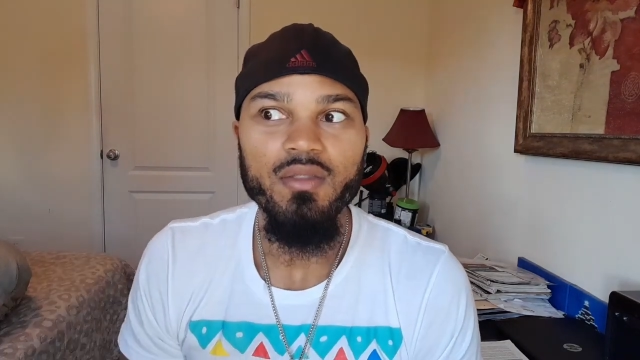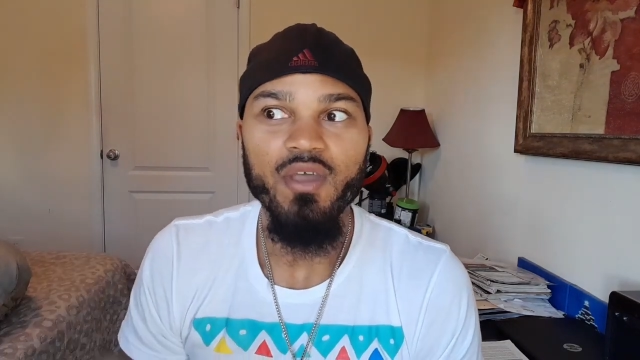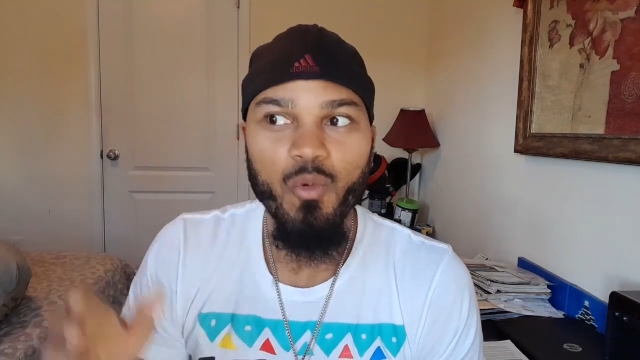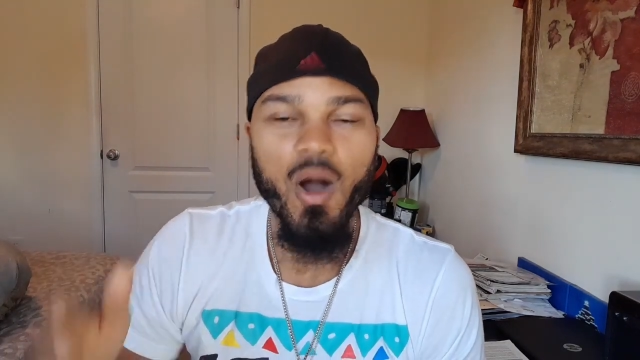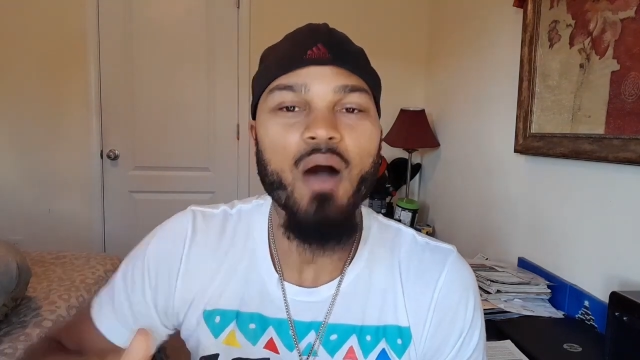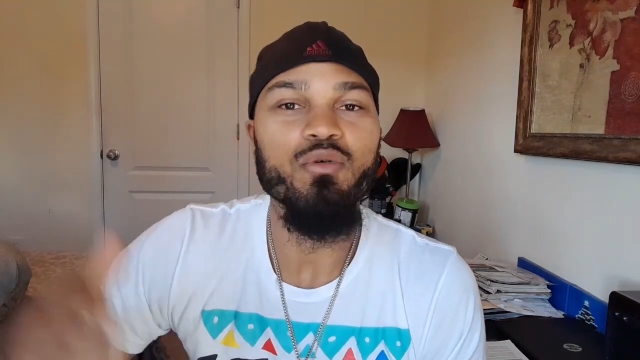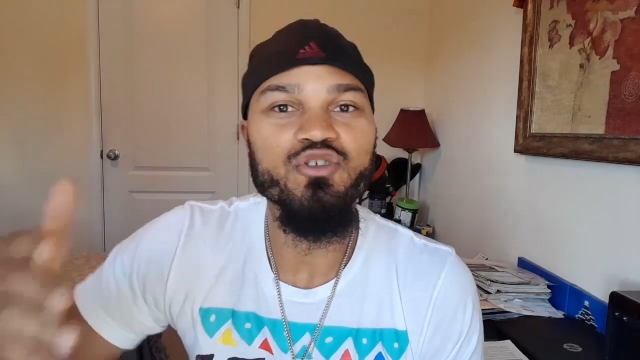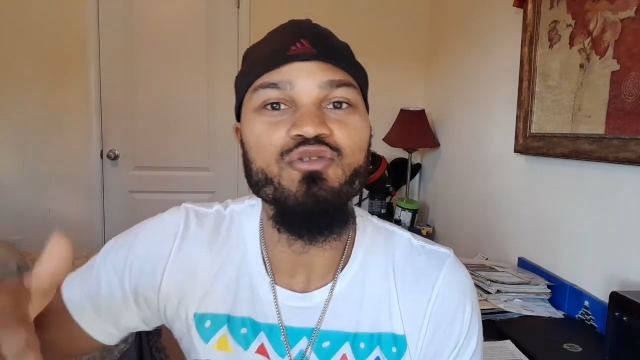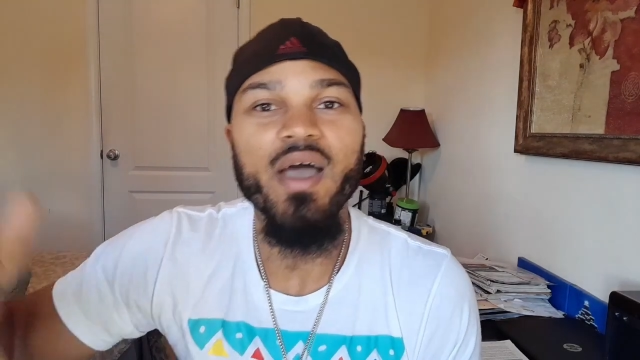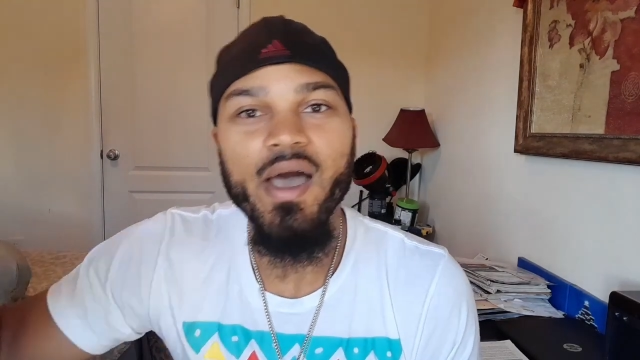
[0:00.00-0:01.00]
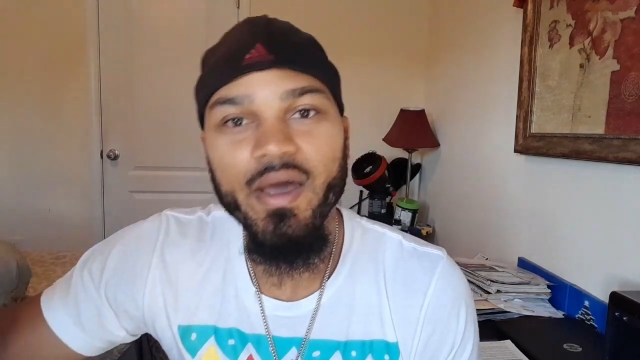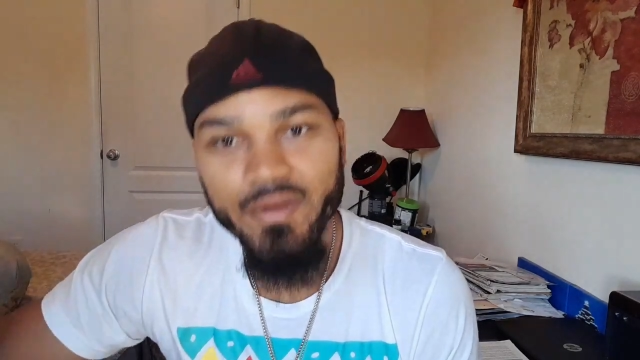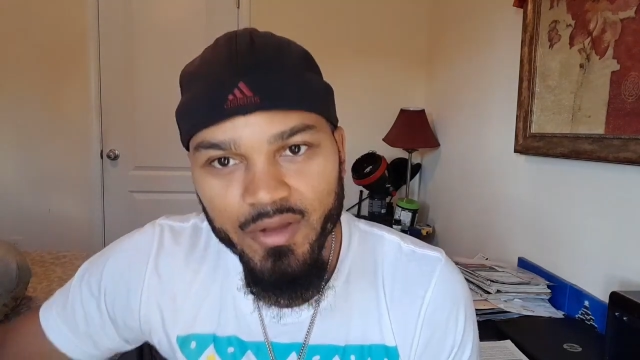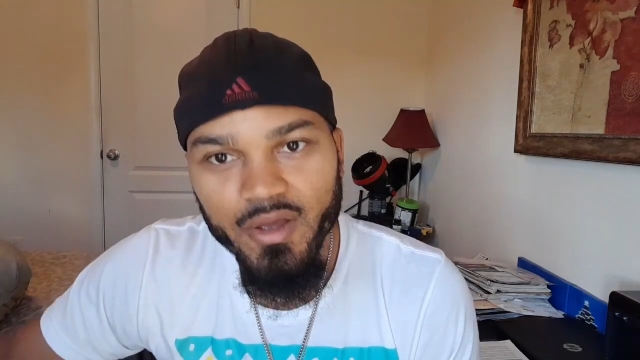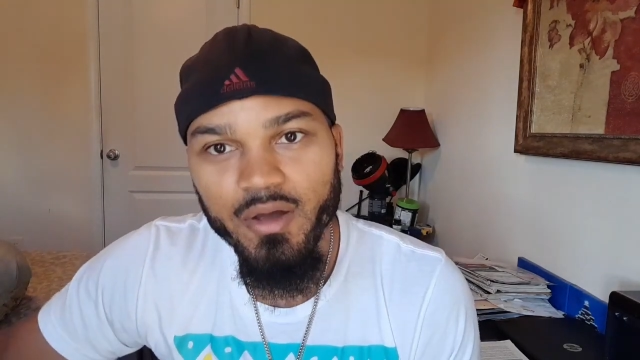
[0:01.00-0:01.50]
then why would you
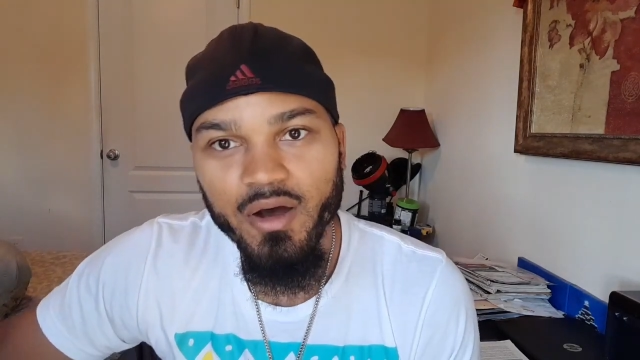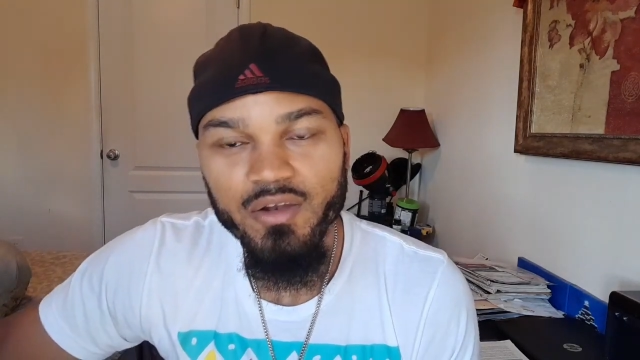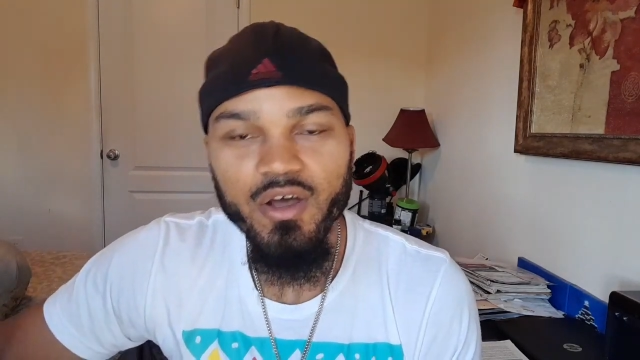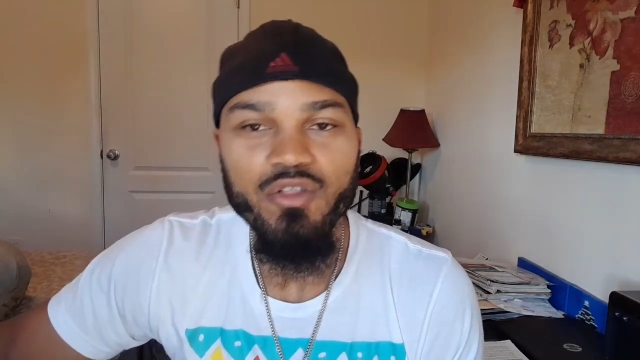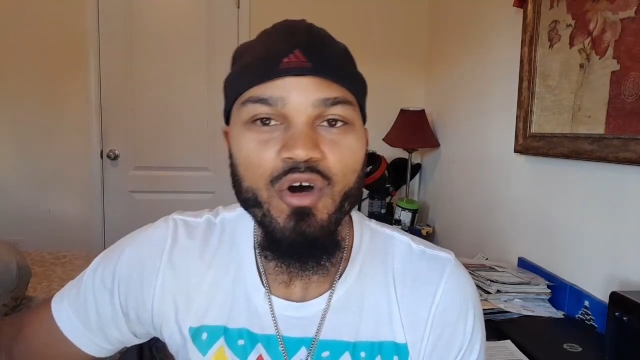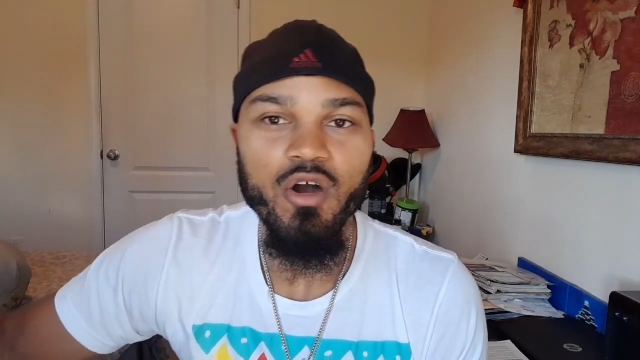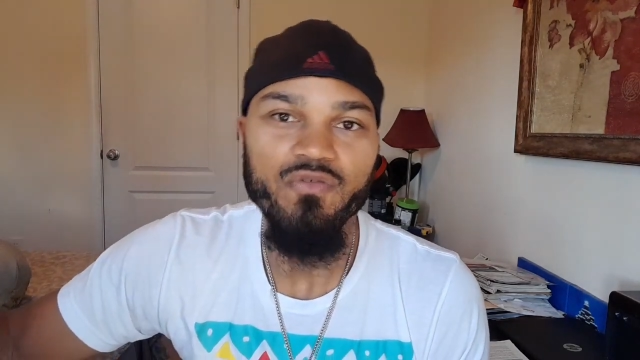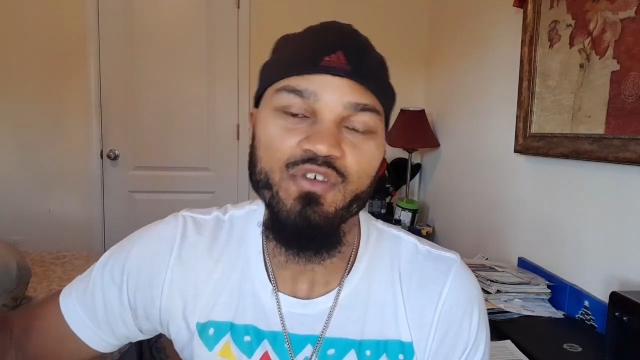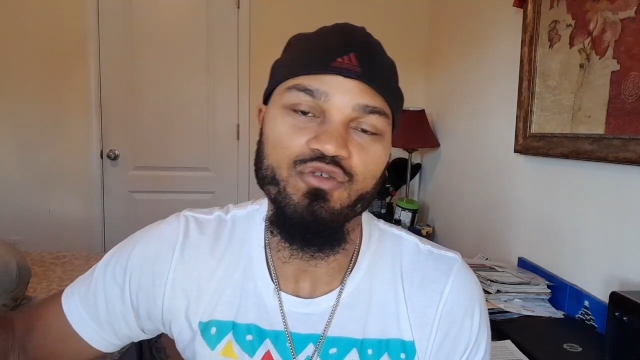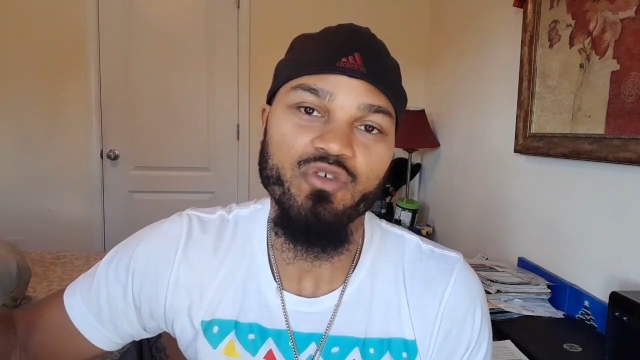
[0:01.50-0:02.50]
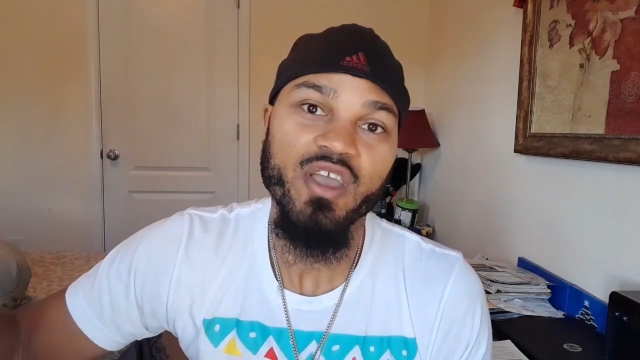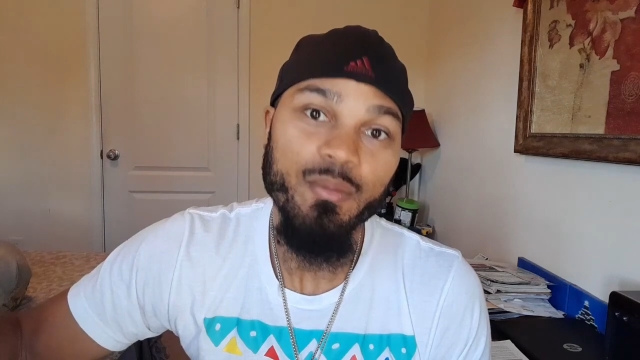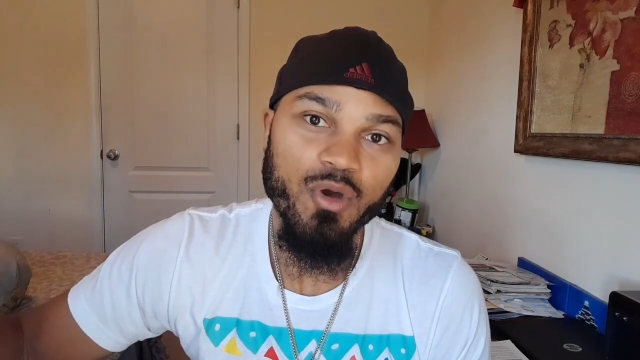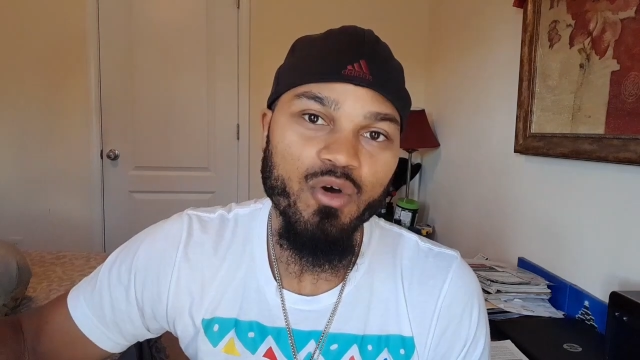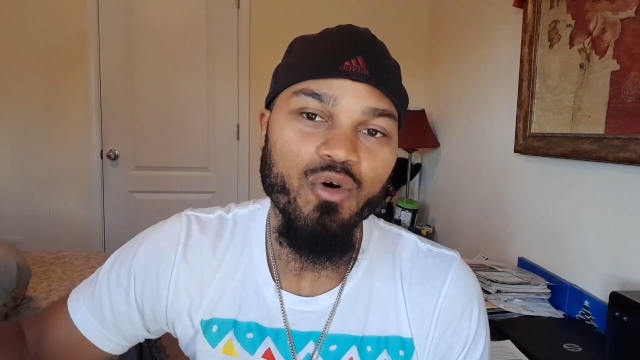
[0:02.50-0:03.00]
add another artificial
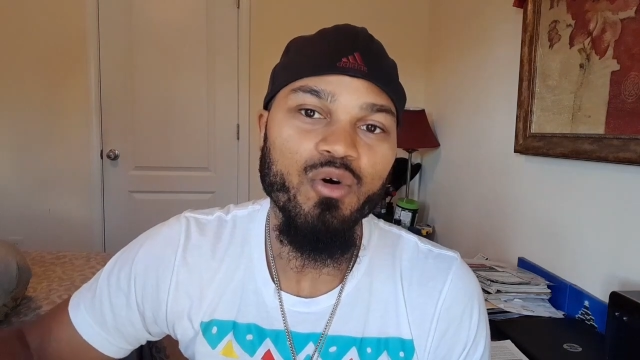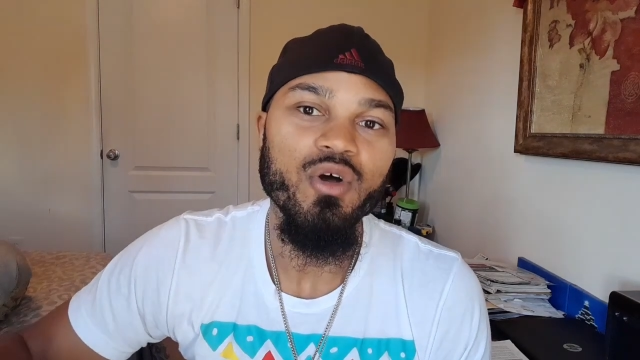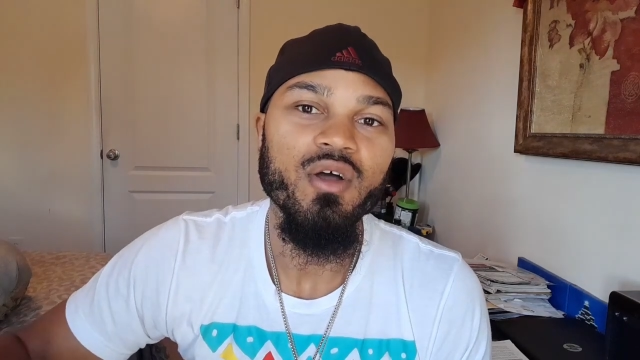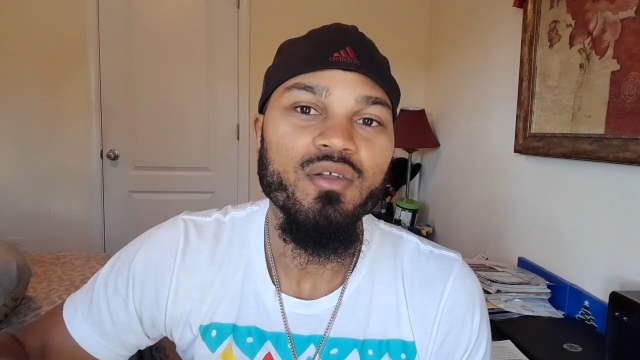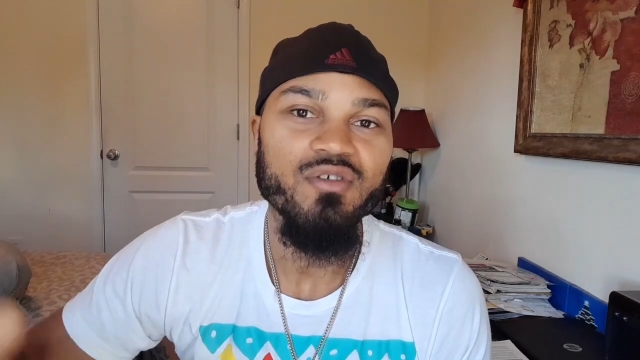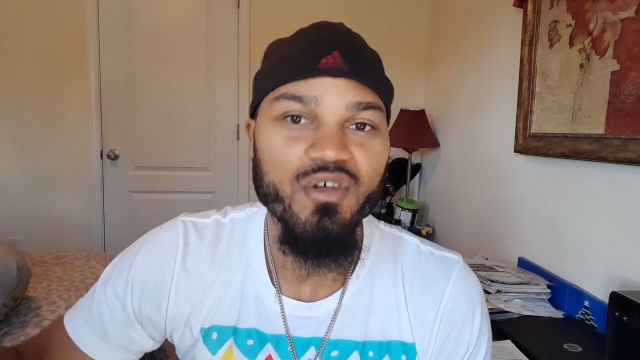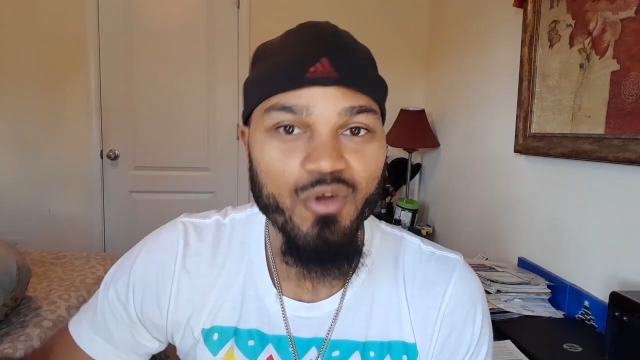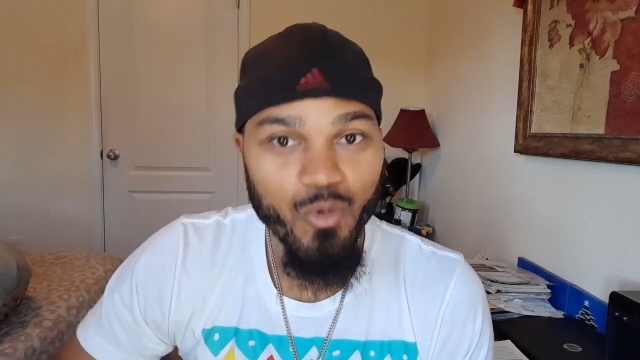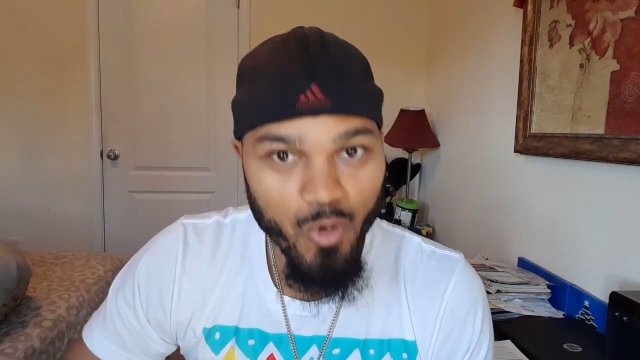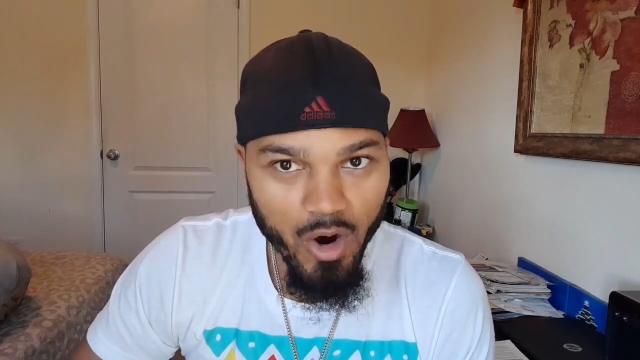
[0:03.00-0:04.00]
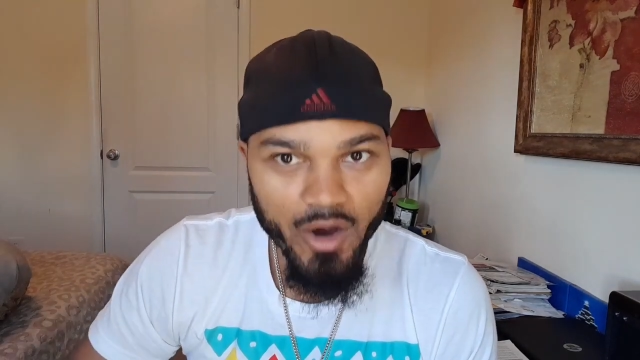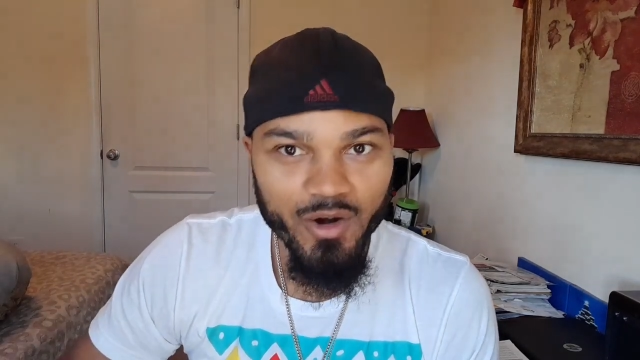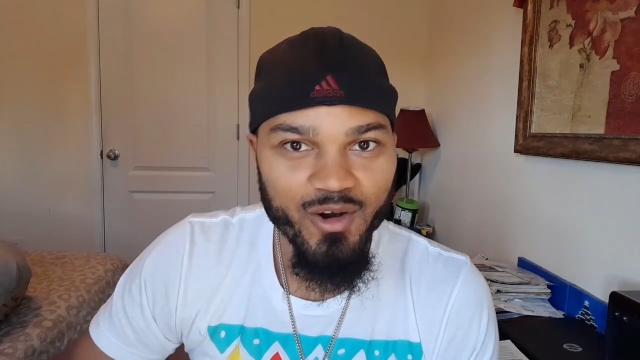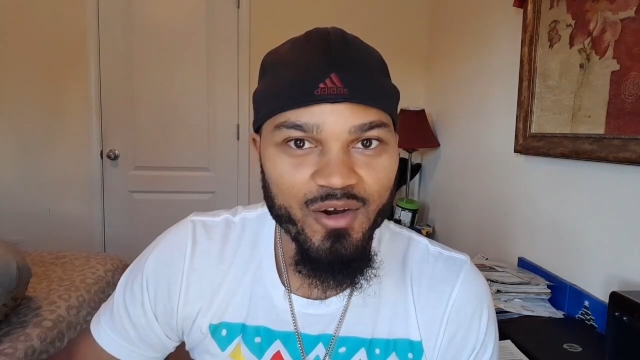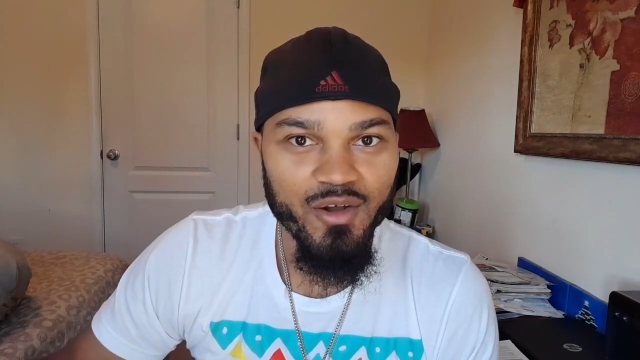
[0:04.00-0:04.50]
chemical to the
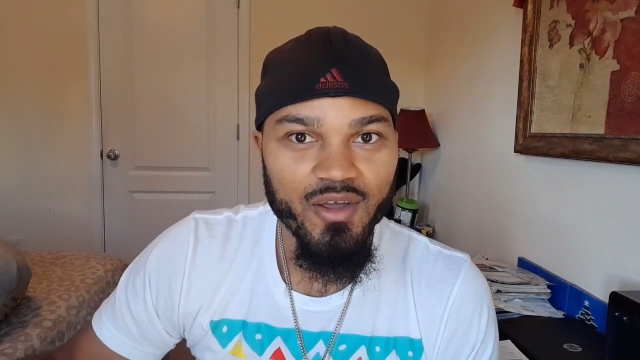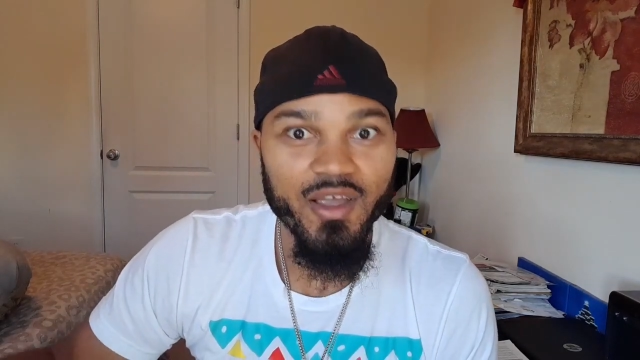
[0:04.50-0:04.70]
water,